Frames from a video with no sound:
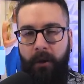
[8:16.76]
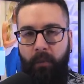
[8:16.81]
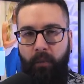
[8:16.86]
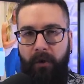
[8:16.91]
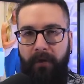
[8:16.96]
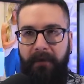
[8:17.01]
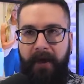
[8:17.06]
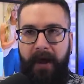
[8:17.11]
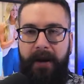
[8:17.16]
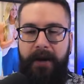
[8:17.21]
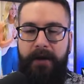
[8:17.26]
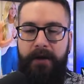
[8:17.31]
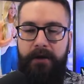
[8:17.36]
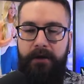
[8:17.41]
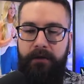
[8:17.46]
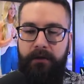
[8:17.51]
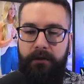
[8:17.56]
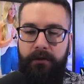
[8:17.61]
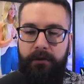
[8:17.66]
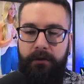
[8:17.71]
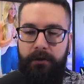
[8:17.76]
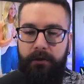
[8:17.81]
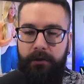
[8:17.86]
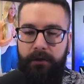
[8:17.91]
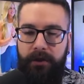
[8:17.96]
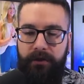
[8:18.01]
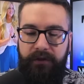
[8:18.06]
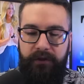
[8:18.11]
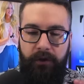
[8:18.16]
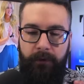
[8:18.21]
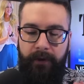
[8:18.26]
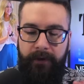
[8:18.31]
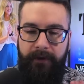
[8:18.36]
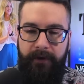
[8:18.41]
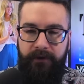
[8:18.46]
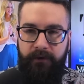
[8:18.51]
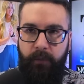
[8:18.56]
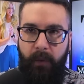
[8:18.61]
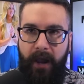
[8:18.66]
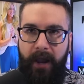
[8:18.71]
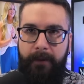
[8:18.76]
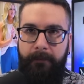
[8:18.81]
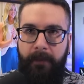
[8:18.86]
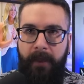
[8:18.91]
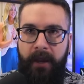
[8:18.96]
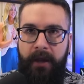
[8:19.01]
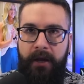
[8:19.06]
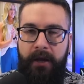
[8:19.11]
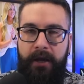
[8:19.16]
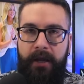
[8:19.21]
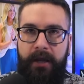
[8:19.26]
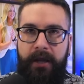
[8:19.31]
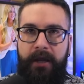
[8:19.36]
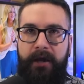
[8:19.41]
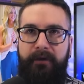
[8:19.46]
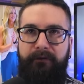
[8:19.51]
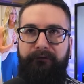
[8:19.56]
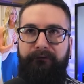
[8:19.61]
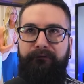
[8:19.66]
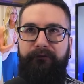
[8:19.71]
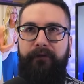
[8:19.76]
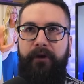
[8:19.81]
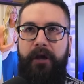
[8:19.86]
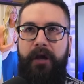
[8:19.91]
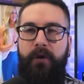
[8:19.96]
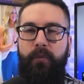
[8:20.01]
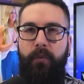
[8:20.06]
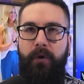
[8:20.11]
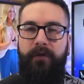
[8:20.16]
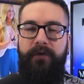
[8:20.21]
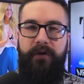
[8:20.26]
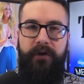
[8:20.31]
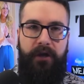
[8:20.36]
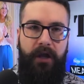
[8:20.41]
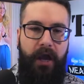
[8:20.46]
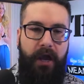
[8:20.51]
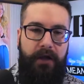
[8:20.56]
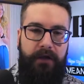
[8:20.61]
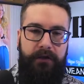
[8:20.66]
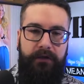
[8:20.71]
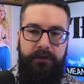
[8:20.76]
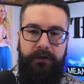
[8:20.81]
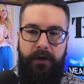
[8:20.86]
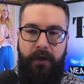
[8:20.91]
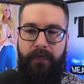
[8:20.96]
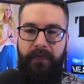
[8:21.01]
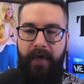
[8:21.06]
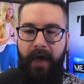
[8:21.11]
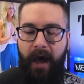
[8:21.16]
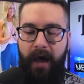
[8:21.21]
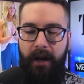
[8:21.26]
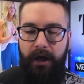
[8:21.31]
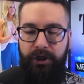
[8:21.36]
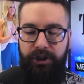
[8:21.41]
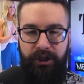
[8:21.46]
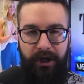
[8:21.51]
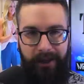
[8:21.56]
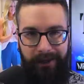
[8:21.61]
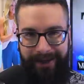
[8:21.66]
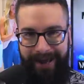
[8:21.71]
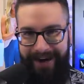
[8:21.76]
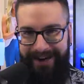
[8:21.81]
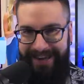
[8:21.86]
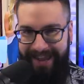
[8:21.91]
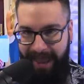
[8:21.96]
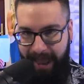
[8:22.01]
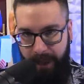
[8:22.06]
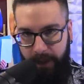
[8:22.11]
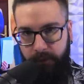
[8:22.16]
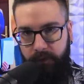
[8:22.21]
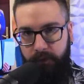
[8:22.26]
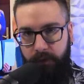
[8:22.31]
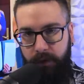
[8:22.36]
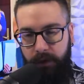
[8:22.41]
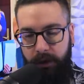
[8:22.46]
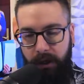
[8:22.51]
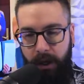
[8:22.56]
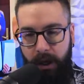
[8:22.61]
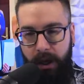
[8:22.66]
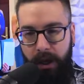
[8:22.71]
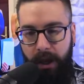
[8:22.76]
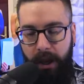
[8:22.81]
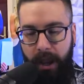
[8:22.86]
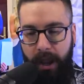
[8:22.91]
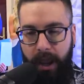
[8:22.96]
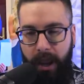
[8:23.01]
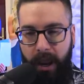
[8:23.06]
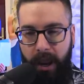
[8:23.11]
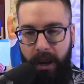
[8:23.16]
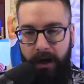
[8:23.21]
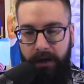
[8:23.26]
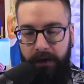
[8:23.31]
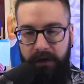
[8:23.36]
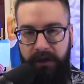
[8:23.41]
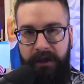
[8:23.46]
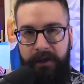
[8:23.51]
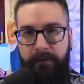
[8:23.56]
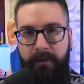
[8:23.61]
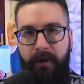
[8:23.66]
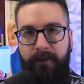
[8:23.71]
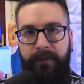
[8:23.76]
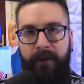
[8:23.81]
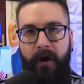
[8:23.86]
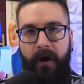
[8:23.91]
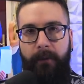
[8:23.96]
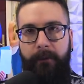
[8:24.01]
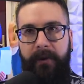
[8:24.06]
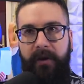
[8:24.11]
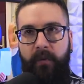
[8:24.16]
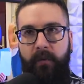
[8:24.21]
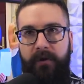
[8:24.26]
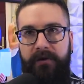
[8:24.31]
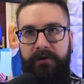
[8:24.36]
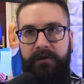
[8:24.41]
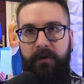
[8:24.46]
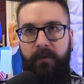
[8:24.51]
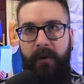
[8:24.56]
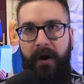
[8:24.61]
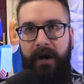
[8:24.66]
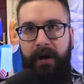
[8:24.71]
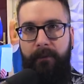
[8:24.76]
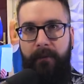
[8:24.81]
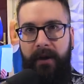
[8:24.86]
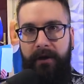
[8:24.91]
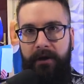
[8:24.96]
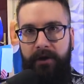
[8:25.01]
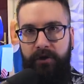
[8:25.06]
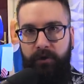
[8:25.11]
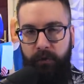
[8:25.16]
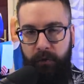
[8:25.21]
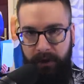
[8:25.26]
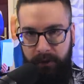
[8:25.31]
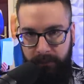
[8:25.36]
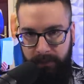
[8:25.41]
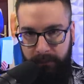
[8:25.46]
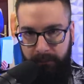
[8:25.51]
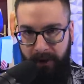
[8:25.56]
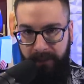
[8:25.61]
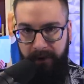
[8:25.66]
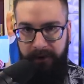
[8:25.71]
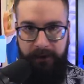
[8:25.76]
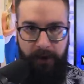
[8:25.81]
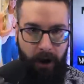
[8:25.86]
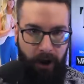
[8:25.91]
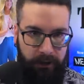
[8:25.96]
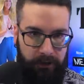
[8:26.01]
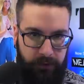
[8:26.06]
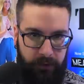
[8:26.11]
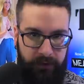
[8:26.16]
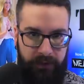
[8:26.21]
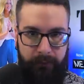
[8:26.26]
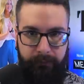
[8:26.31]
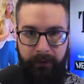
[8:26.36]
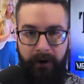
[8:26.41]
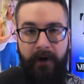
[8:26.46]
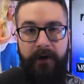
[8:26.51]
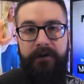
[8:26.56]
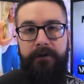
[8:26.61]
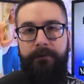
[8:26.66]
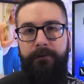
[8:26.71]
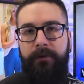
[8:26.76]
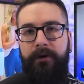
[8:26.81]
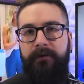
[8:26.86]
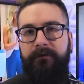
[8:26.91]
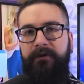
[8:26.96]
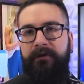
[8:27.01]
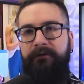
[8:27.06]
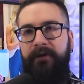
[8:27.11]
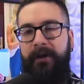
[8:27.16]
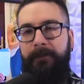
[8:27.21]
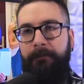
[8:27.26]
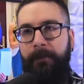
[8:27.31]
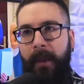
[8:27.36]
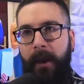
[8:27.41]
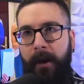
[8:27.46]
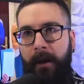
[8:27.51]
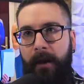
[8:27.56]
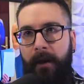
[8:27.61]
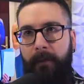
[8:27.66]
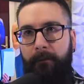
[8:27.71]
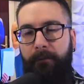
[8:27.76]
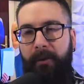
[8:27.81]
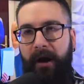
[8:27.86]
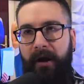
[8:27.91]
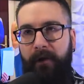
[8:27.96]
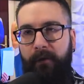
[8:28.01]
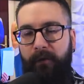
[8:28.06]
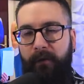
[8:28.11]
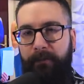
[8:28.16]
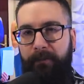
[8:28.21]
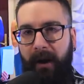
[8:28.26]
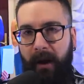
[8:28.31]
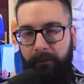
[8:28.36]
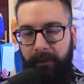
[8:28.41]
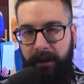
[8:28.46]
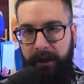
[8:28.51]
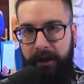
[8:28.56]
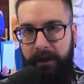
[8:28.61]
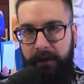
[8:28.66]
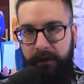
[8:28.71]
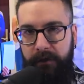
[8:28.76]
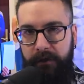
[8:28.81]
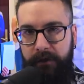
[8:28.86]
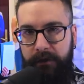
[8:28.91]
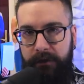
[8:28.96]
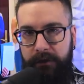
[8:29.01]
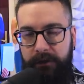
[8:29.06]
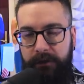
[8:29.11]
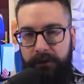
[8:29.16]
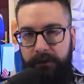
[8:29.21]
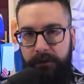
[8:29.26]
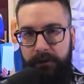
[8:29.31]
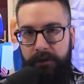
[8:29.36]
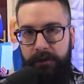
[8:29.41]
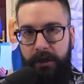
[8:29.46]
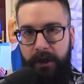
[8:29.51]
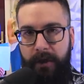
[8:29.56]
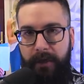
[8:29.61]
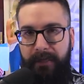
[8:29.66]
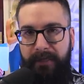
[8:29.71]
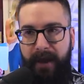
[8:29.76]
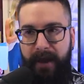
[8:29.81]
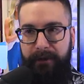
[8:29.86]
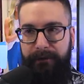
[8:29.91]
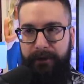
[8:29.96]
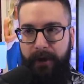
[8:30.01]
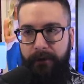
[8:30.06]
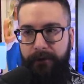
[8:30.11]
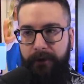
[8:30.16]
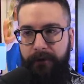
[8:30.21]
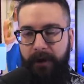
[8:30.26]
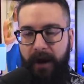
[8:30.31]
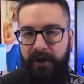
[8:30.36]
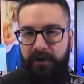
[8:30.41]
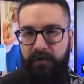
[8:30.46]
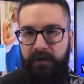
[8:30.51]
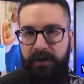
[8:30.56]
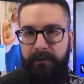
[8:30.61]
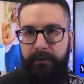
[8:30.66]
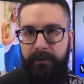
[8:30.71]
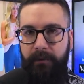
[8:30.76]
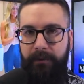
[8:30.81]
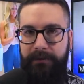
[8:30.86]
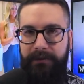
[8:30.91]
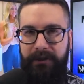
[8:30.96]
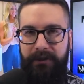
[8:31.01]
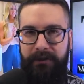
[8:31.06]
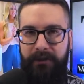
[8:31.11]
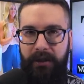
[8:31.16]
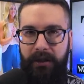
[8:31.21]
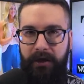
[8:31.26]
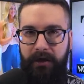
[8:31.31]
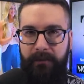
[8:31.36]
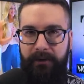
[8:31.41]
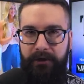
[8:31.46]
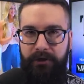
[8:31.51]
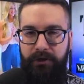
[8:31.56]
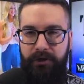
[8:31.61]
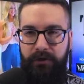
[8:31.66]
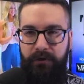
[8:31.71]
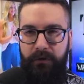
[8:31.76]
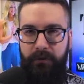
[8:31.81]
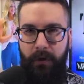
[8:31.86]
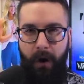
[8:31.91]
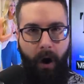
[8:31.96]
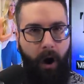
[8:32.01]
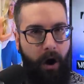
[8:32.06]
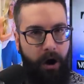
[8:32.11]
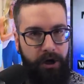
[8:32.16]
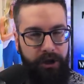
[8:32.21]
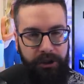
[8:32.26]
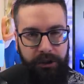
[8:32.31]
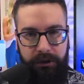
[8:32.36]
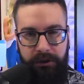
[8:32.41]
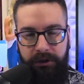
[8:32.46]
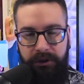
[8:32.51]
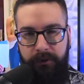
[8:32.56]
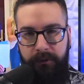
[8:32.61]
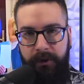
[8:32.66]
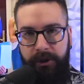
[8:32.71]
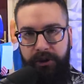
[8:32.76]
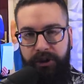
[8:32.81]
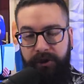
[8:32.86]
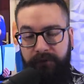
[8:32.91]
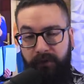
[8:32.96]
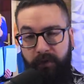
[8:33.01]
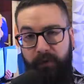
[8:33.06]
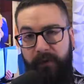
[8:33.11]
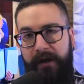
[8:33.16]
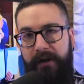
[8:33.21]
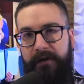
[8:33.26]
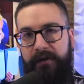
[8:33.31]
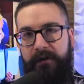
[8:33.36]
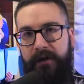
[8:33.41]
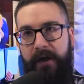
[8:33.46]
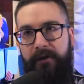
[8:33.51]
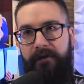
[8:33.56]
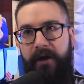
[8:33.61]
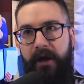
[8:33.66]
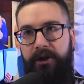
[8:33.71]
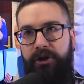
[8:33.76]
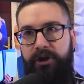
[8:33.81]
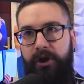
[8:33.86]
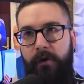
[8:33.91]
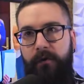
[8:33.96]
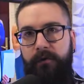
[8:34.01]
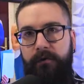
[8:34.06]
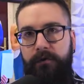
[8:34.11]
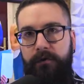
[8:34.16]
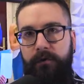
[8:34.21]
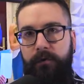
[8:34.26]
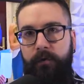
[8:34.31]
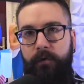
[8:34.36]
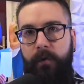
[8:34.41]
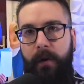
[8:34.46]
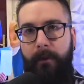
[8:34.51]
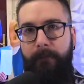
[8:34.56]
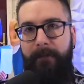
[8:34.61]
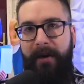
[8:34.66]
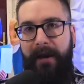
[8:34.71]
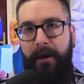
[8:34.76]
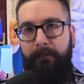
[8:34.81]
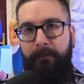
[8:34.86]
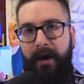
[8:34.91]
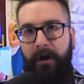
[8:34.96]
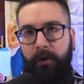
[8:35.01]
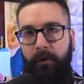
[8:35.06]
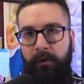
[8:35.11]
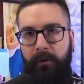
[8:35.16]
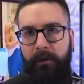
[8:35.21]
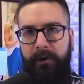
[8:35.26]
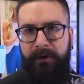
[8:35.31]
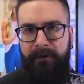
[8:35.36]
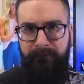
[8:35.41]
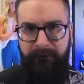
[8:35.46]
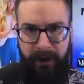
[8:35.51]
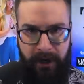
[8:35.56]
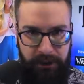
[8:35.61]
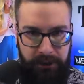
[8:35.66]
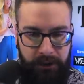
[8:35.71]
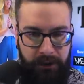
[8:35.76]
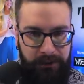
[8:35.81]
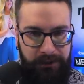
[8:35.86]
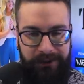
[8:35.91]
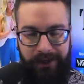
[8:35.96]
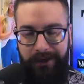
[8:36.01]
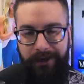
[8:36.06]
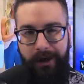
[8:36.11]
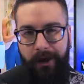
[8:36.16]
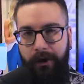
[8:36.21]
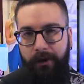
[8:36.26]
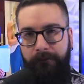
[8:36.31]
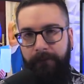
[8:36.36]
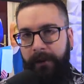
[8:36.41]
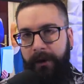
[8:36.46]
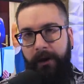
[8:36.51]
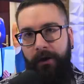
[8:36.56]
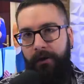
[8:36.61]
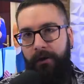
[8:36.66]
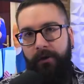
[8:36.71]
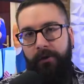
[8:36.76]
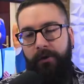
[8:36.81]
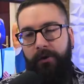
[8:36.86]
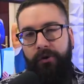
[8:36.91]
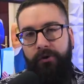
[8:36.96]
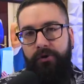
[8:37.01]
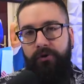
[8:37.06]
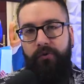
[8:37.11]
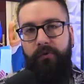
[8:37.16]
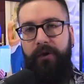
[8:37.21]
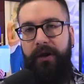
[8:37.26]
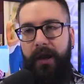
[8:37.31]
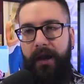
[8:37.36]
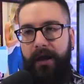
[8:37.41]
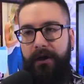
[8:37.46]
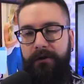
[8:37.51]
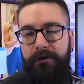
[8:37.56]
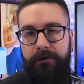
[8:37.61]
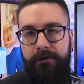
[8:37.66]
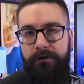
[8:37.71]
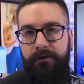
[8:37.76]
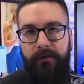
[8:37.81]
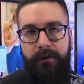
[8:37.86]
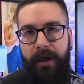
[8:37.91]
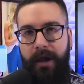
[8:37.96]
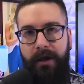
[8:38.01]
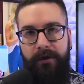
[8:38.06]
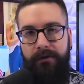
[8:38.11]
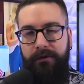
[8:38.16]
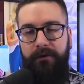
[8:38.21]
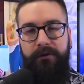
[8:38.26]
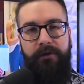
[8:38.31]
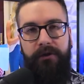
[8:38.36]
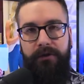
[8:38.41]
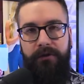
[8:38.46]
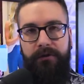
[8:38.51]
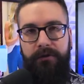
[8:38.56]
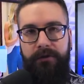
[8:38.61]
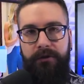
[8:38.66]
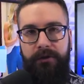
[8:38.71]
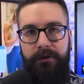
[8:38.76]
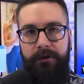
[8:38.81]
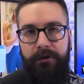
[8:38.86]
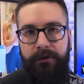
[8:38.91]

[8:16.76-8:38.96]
well, then consider it this way. If it were the case that a child had cancer and chemotherapy was the recommended treatment by the doctor and the parents approved of it, but Republicans they thought that that treatment was just a little bit too harsh. It's too much of a risk, and they chose to make a medical intervention and say, "No, you can't. You can't do this."